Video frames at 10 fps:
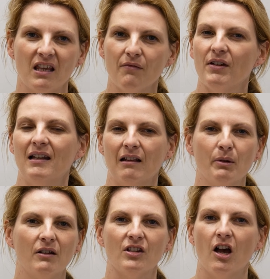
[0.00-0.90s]
give it a little
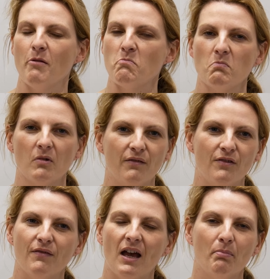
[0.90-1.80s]
bit of time.
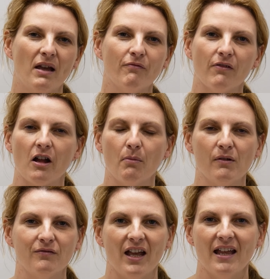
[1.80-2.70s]
If you've had pain for a
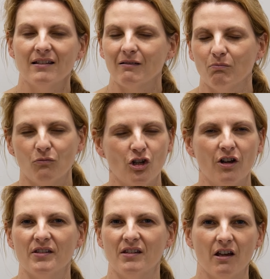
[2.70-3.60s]
couple of days,
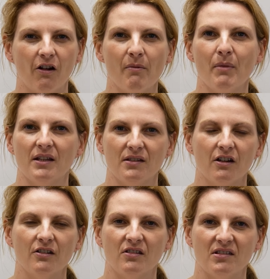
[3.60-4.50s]
chances are it might
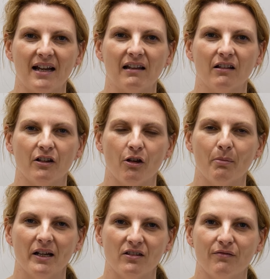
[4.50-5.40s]
start to settle and go
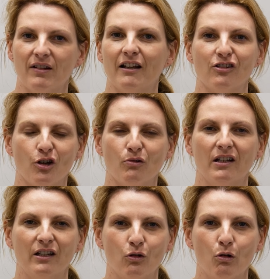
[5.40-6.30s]
back to feeling
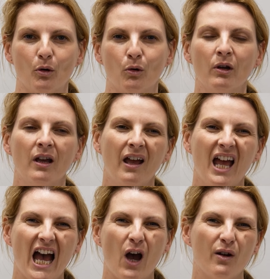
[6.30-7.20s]
totally normal.
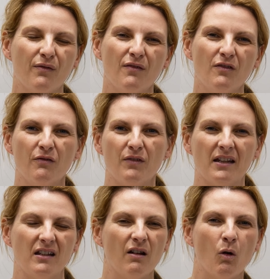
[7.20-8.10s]
However, if you've
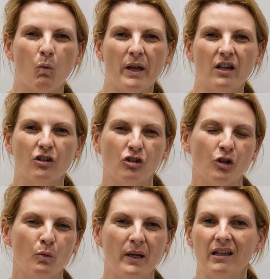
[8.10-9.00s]
had it a week,
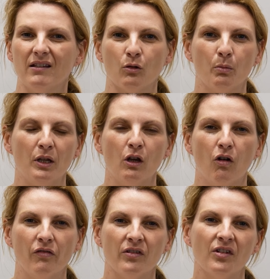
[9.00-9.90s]
2 weeks or
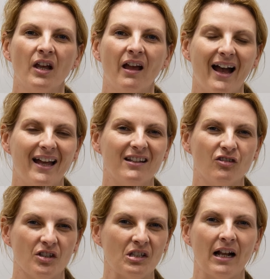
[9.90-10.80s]
beyond, and it
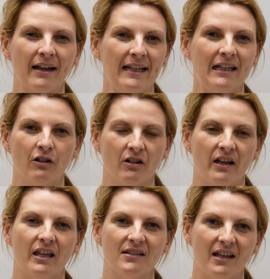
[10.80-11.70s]
doesn't clearly look
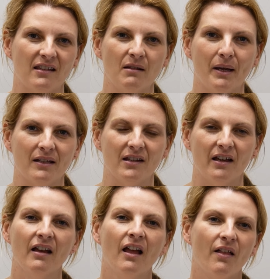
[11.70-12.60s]
like it's getting
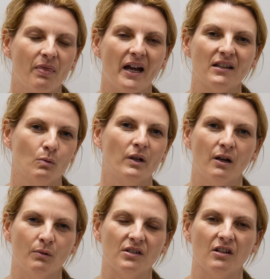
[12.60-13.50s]
better, that's when
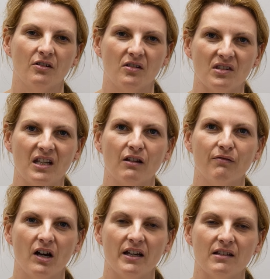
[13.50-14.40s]
I would start to seek
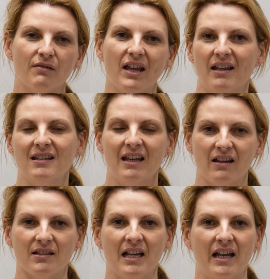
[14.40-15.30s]
advice of getting
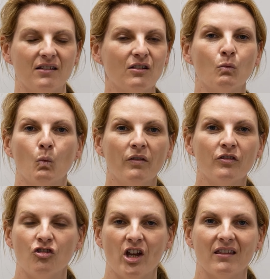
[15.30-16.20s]
it assessed. 1,
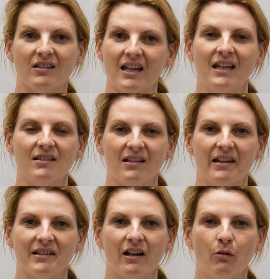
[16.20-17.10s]
to check that it is
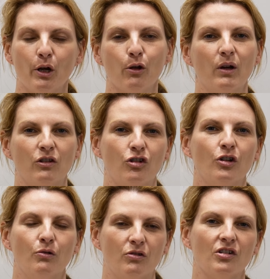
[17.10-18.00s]
tennis elbow, and
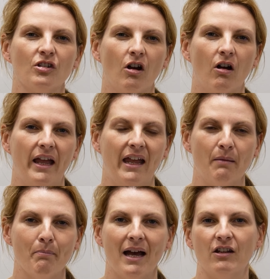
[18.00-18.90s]
2, to start
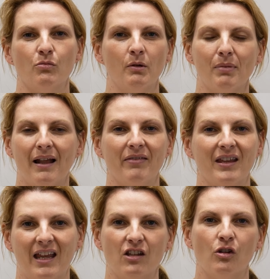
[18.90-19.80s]
a management plan
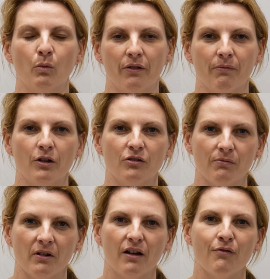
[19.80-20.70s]
that gets you on the road
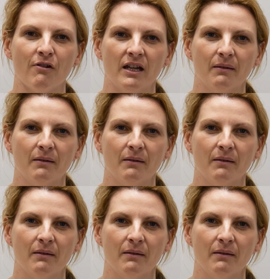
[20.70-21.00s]
to recovery.